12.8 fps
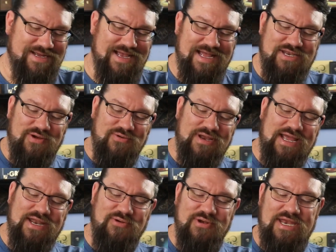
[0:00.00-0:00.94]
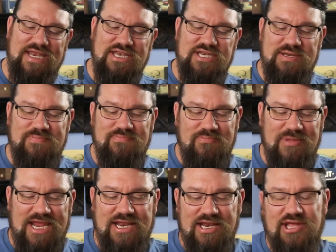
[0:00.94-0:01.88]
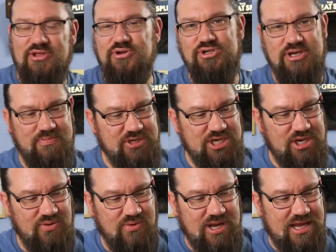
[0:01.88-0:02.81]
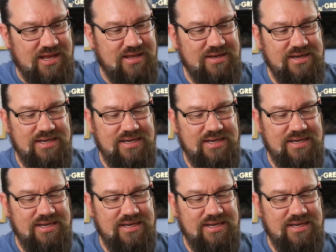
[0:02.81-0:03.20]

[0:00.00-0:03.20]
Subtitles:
I don't need to make another trip to